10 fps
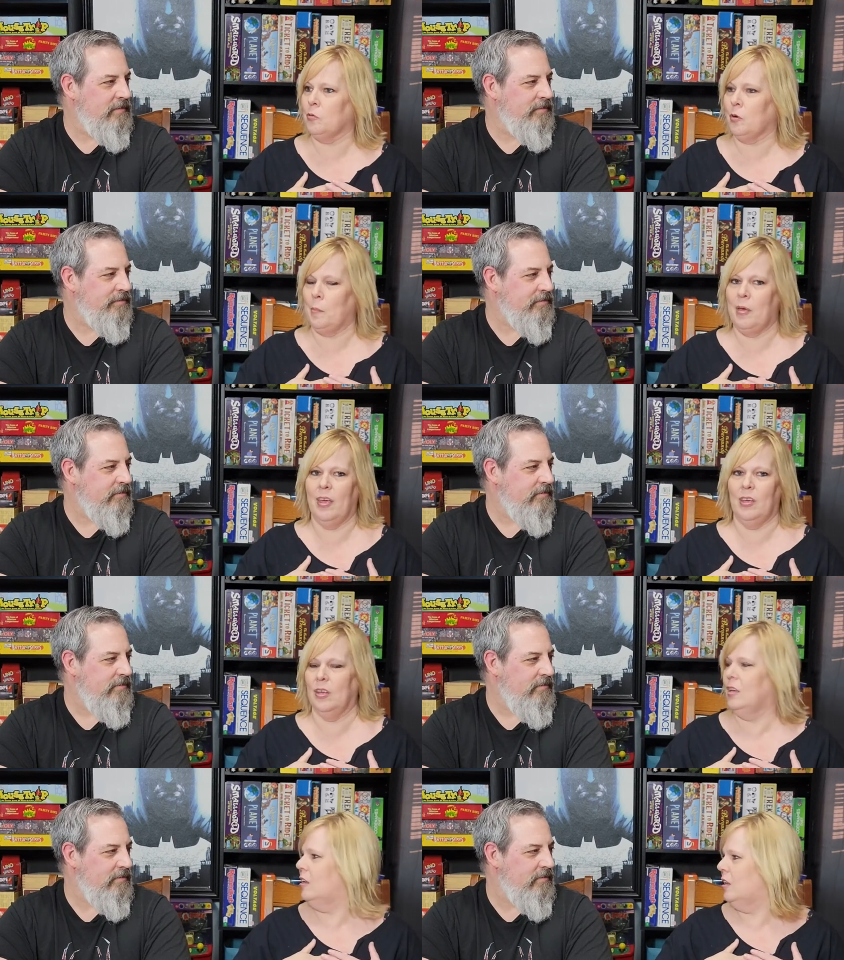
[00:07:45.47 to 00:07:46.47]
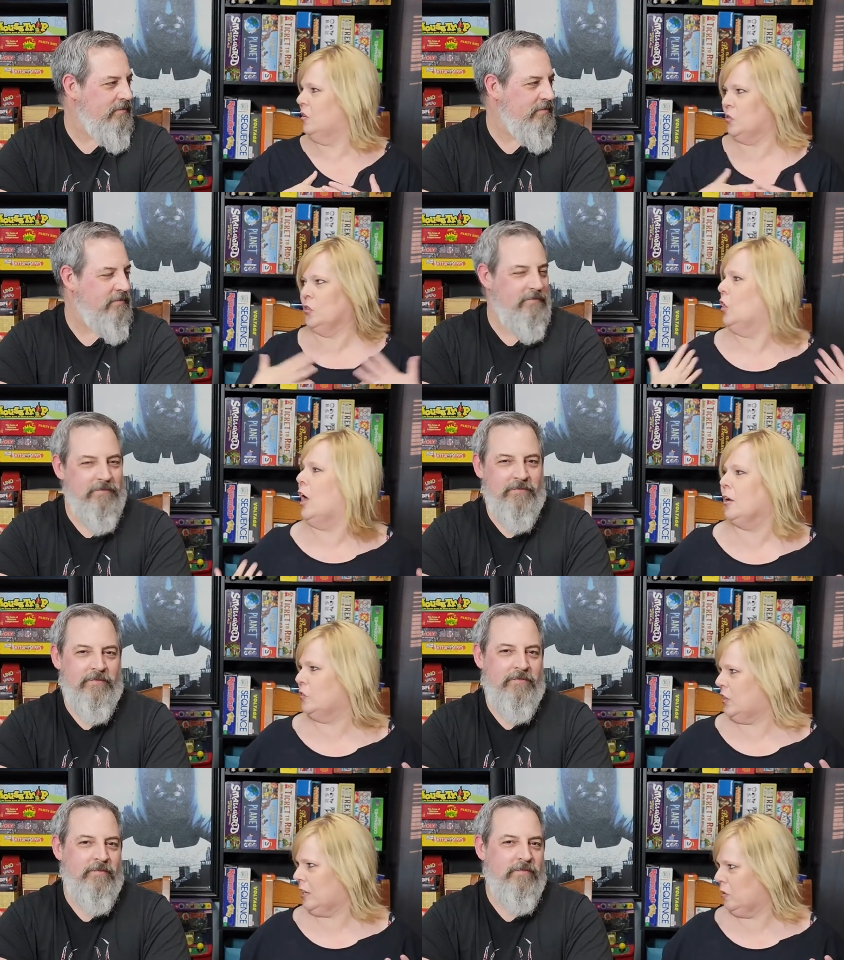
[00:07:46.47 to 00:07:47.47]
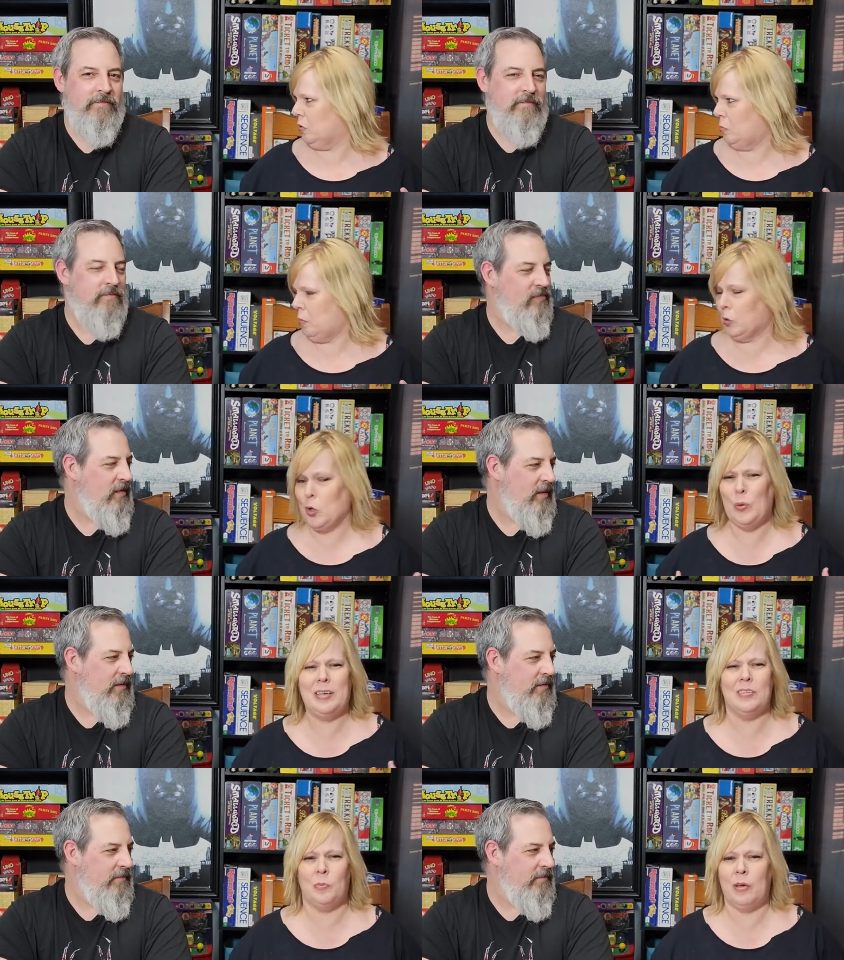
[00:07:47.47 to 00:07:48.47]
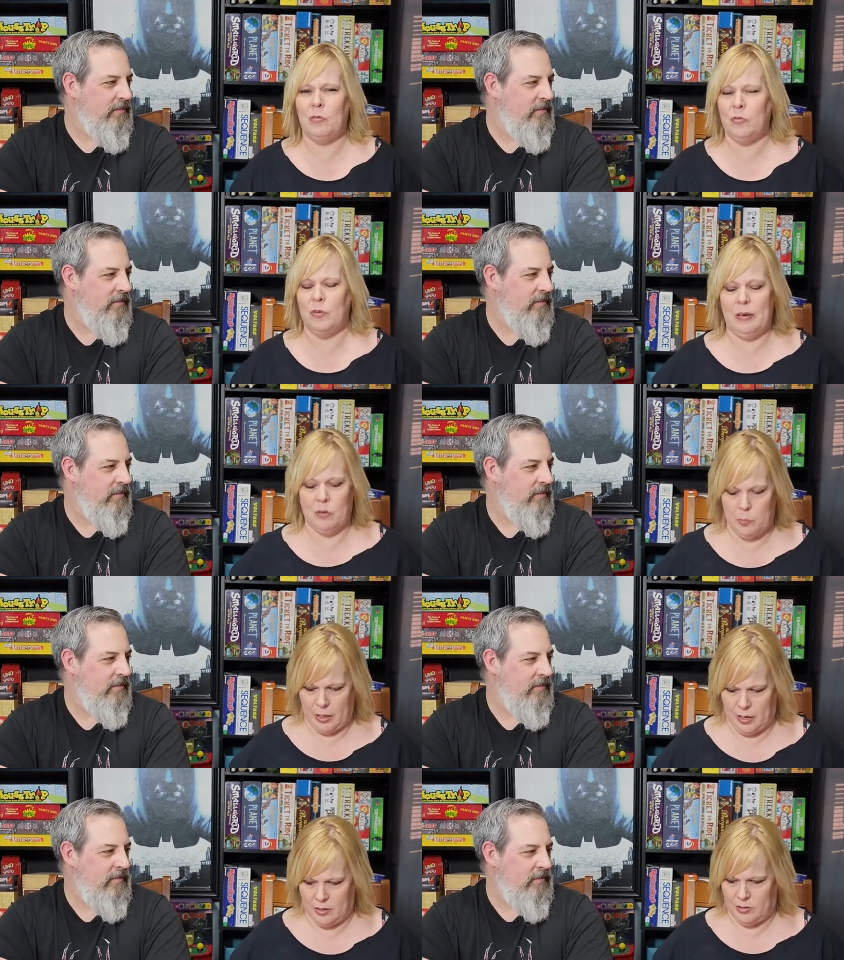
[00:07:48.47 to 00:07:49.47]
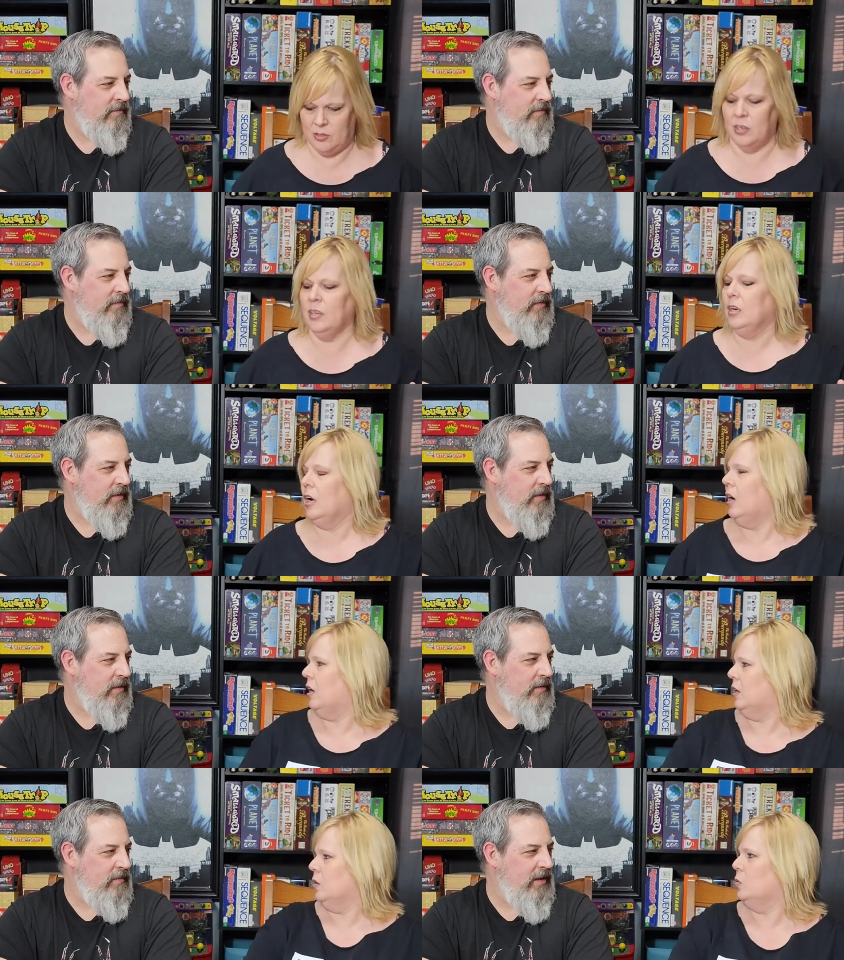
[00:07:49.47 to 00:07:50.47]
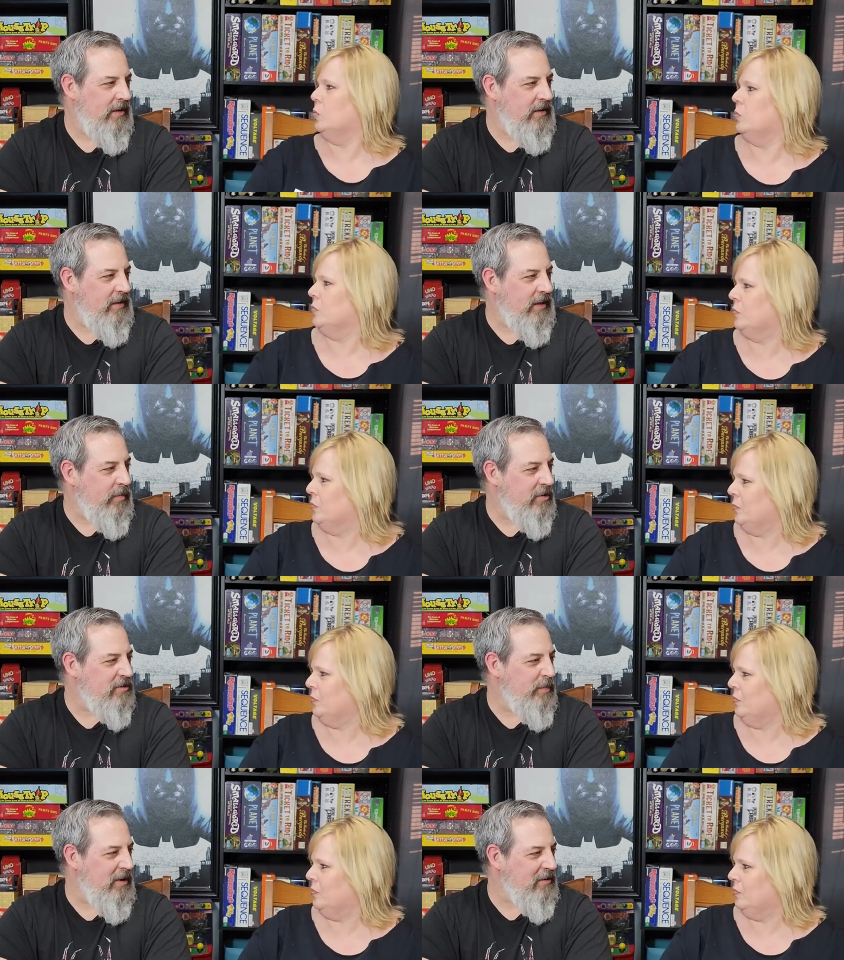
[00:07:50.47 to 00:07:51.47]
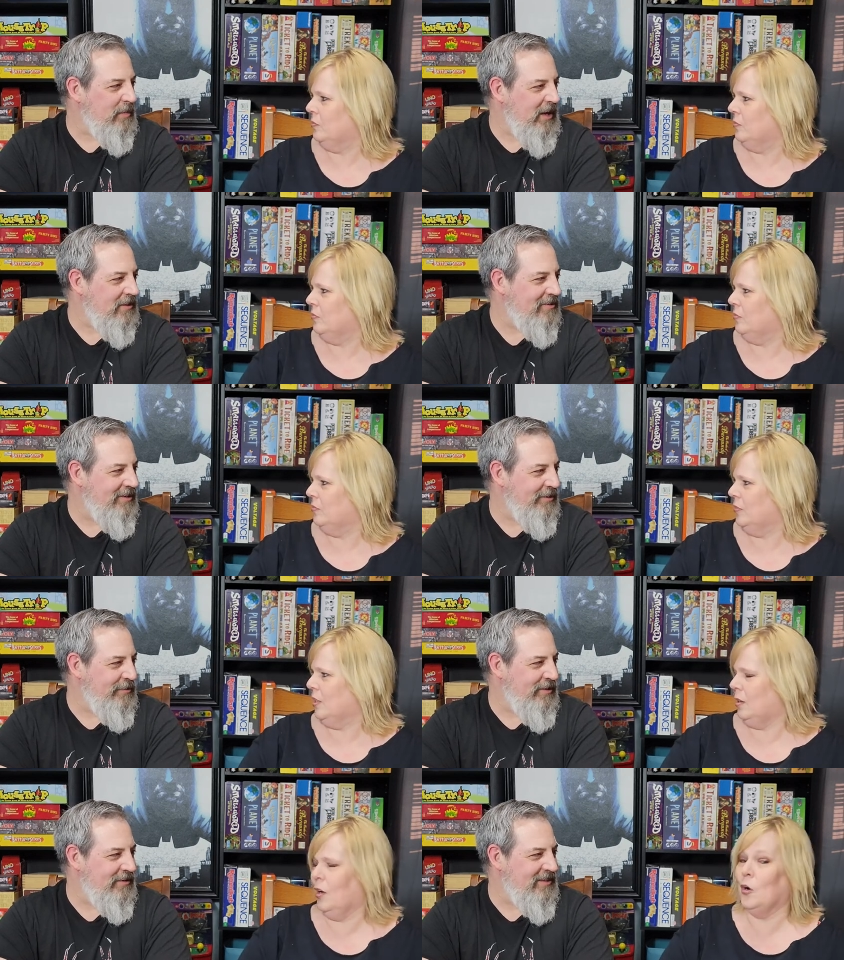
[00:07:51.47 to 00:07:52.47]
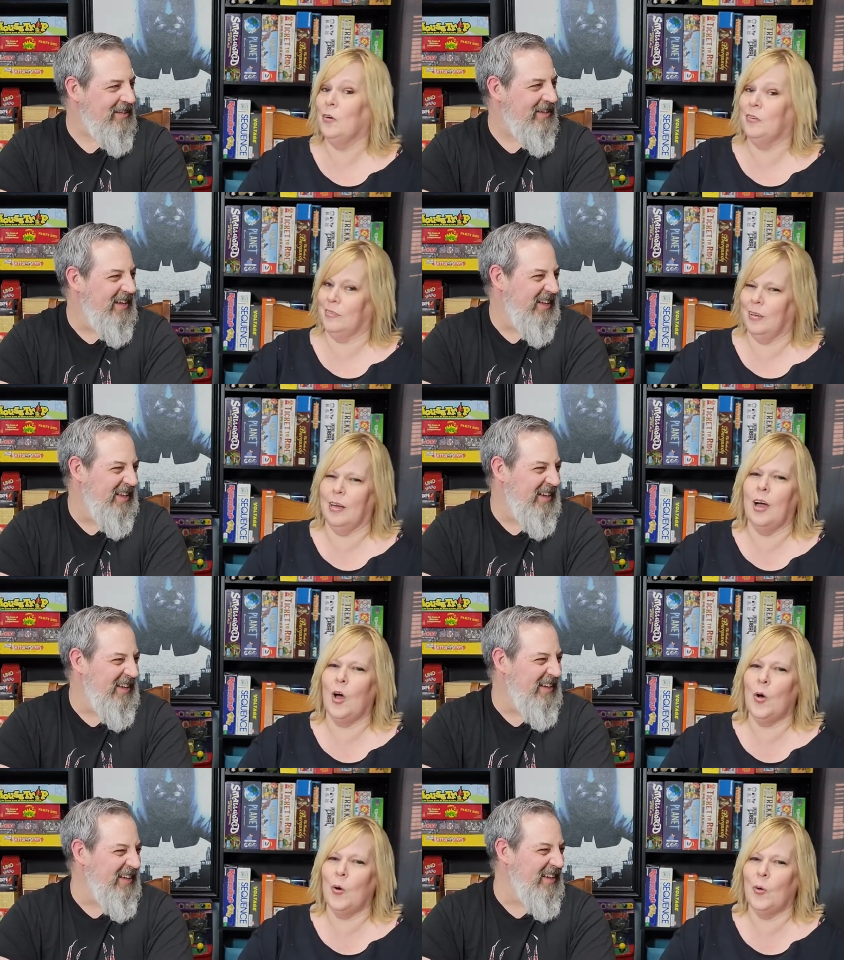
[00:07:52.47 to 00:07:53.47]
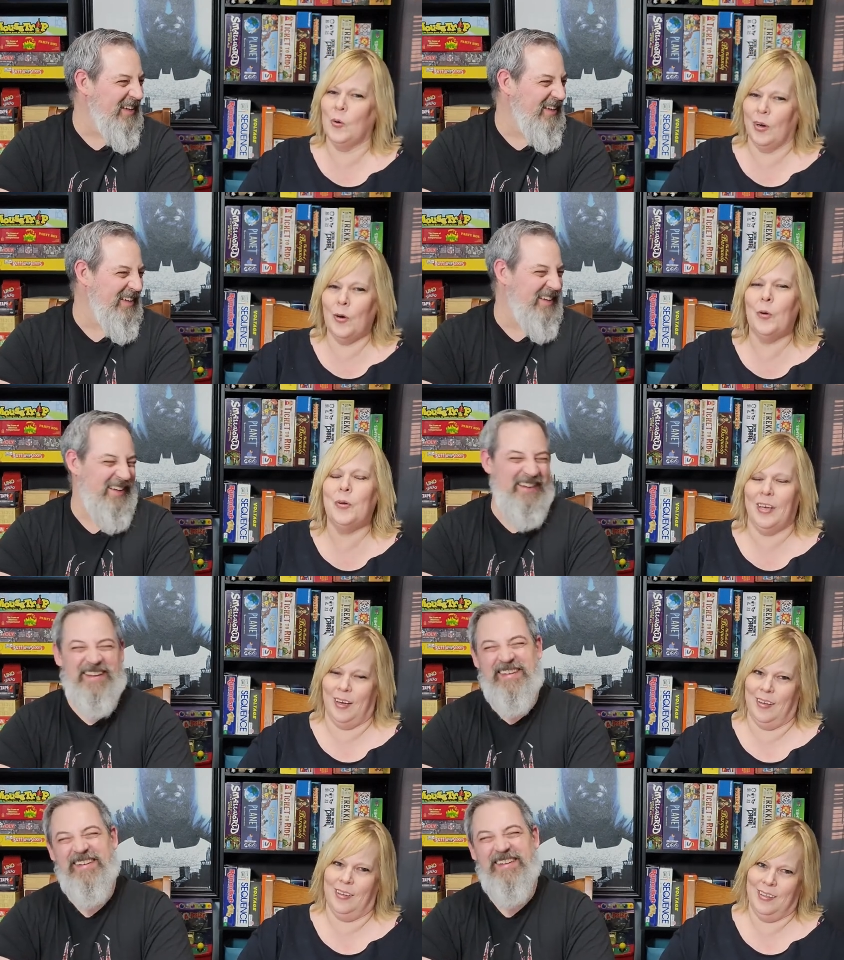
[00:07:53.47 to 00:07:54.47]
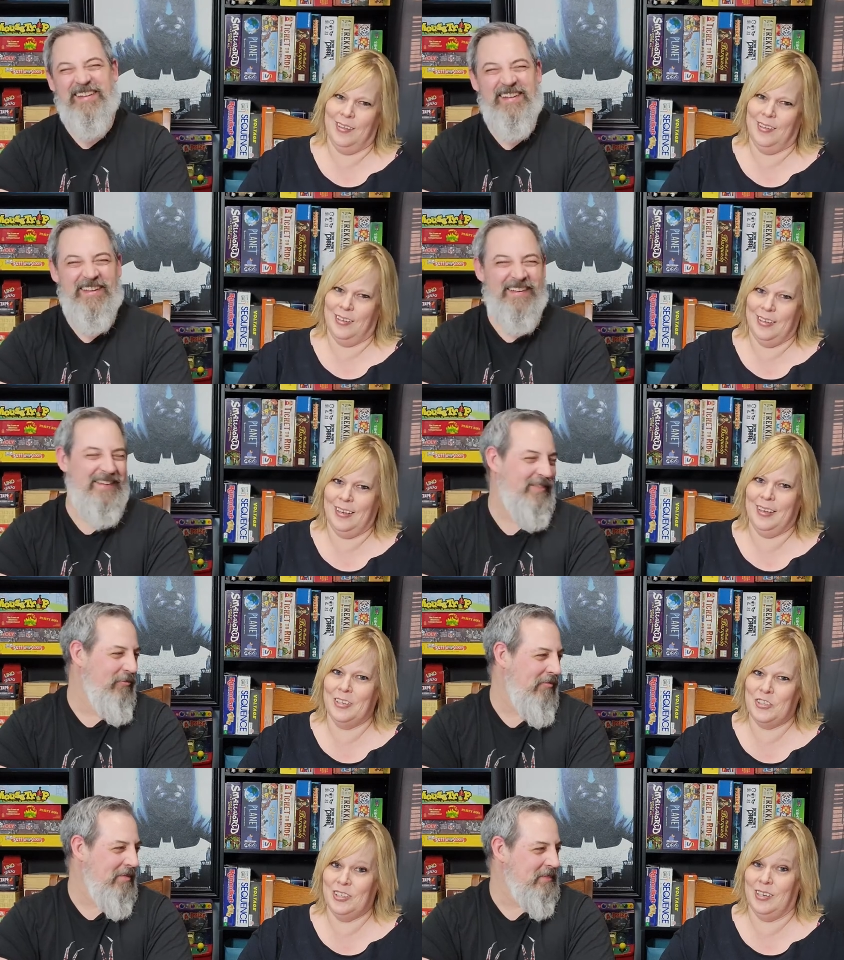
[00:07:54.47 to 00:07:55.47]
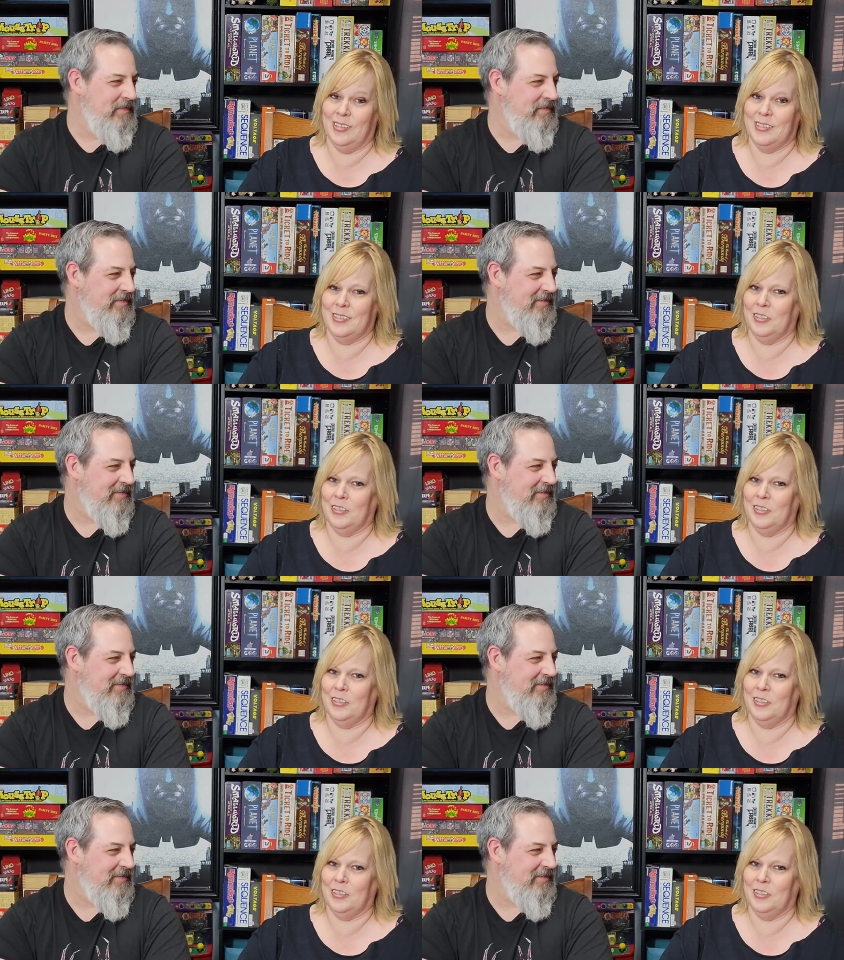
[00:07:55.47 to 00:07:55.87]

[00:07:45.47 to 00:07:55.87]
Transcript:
Speaker 1: from as long as I can remember. Queen is my favorite band.
Speaker 2: Yeah, you like a bunch of punk bands too.
Speaker 1: Oh yeah. Yeah, she does. The